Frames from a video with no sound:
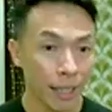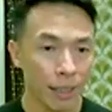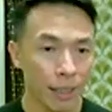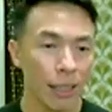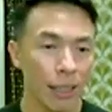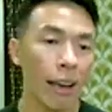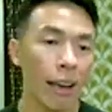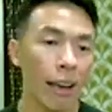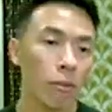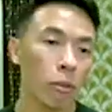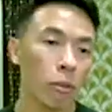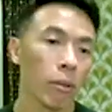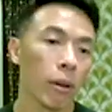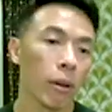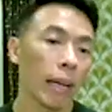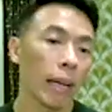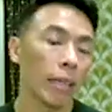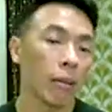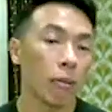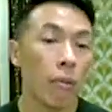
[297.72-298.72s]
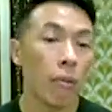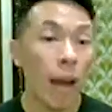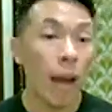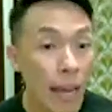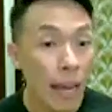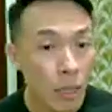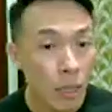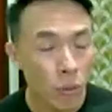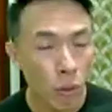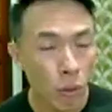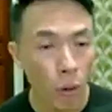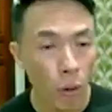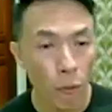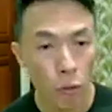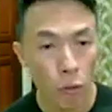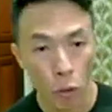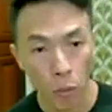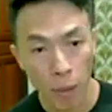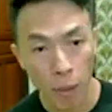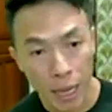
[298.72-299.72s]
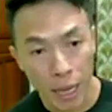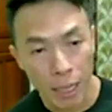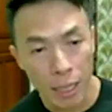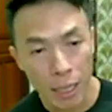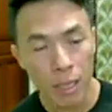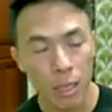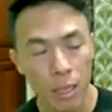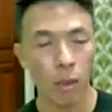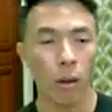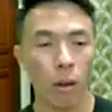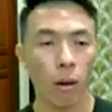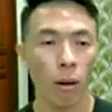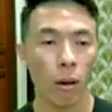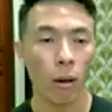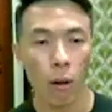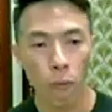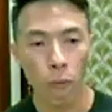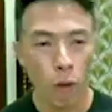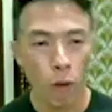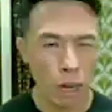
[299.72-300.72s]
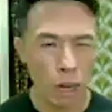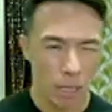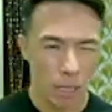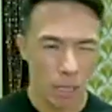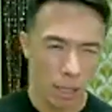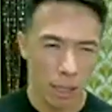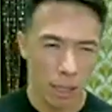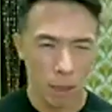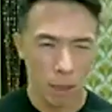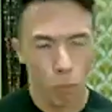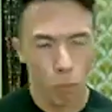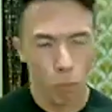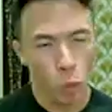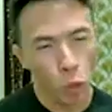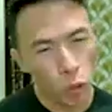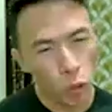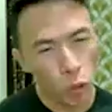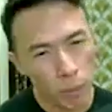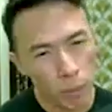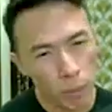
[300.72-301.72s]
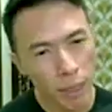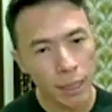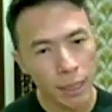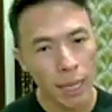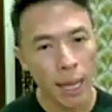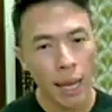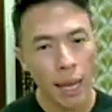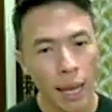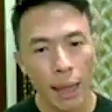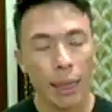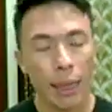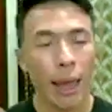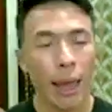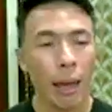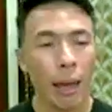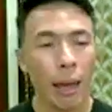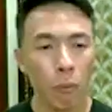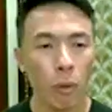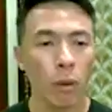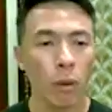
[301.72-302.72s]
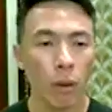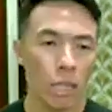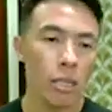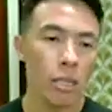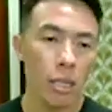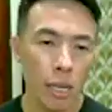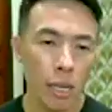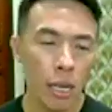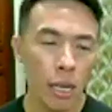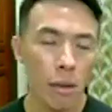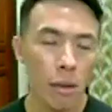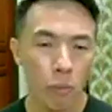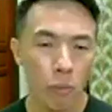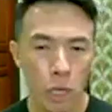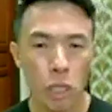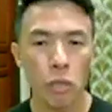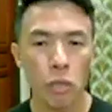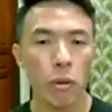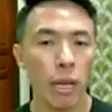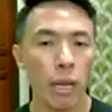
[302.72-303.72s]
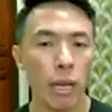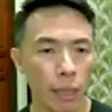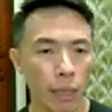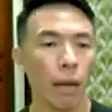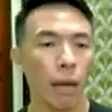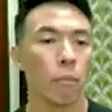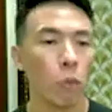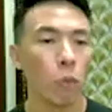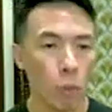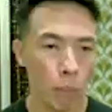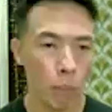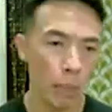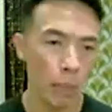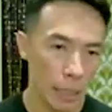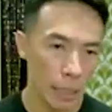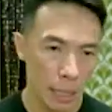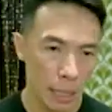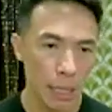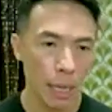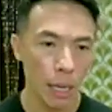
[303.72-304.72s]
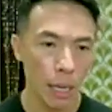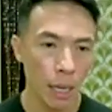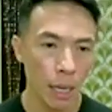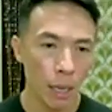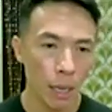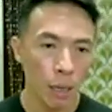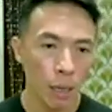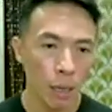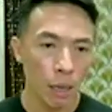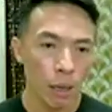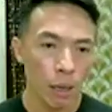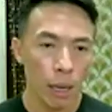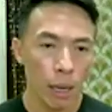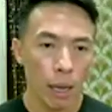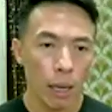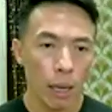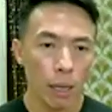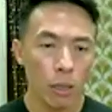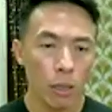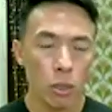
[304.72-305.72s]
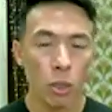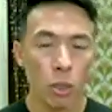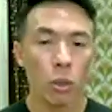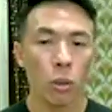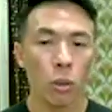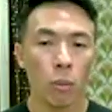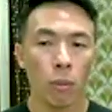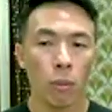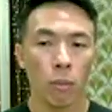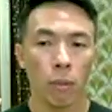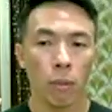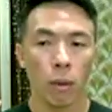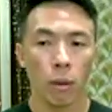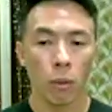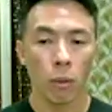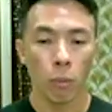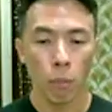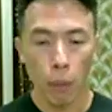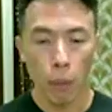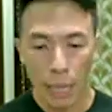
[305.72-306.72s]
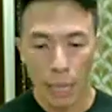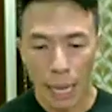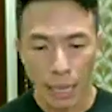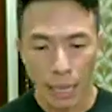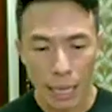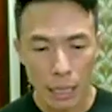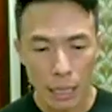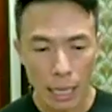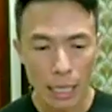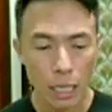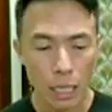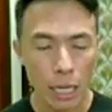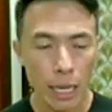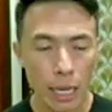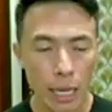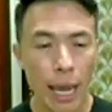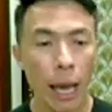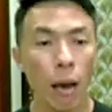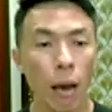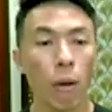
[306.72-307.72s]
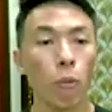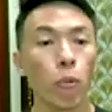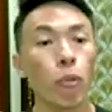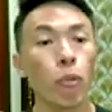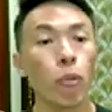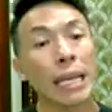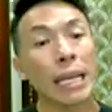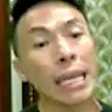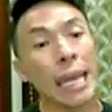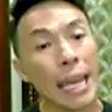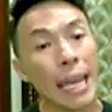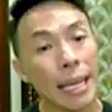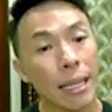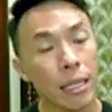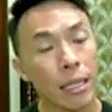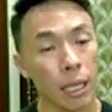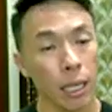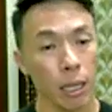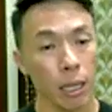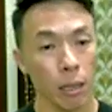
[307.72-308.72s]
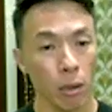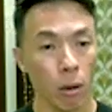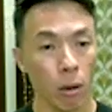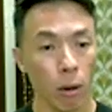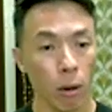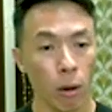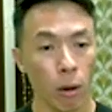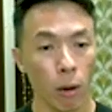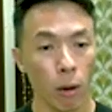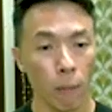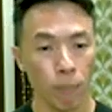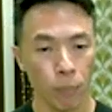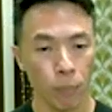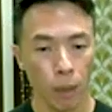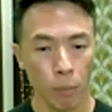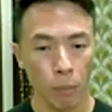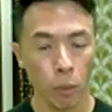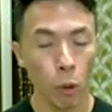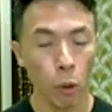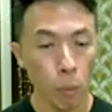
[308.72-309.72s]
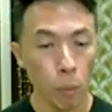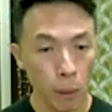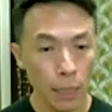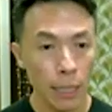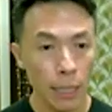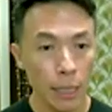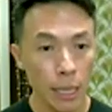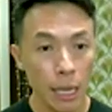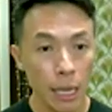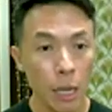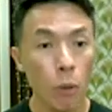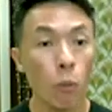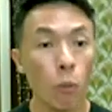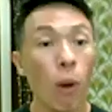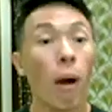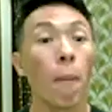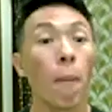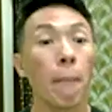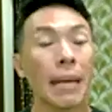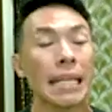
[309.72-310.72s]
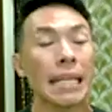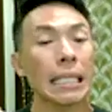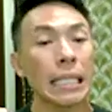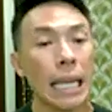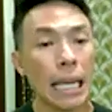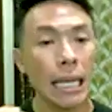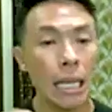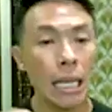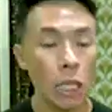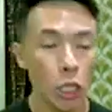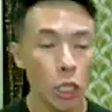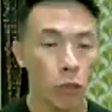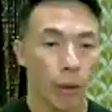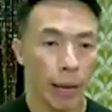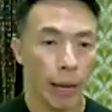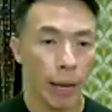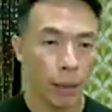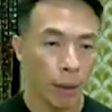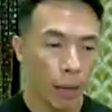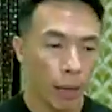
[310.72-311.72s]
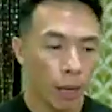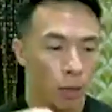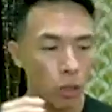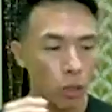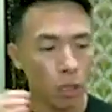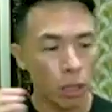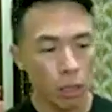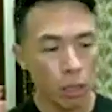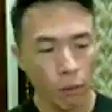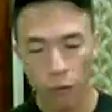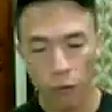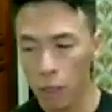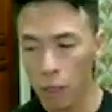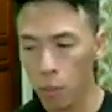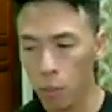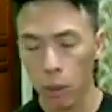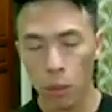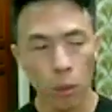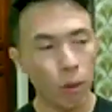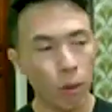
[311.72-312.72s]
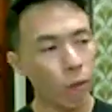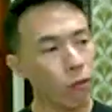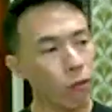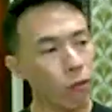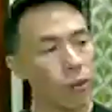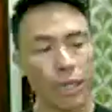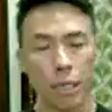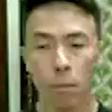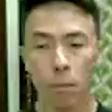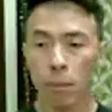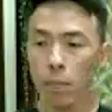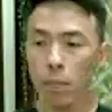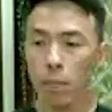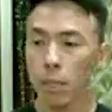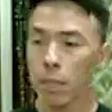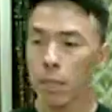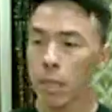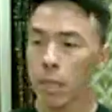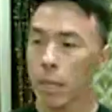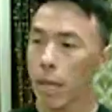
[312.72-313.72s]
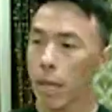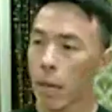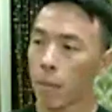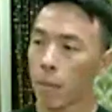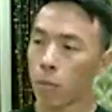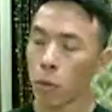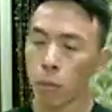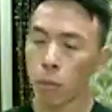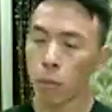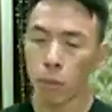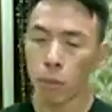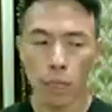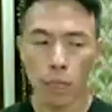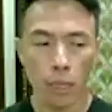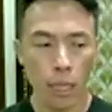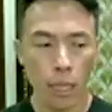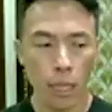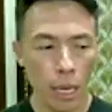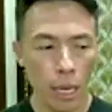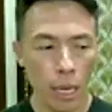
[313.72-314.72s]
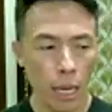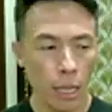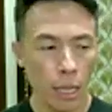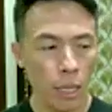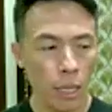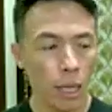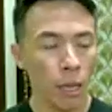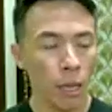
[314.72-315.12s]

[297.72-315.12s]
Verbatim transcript: They have to either rest for a few months or avoid certain movement, and that will actually restrict their mobility. So Pilates actually help regain your mobility while maintaining strength. So the difference between flexibility and mobility is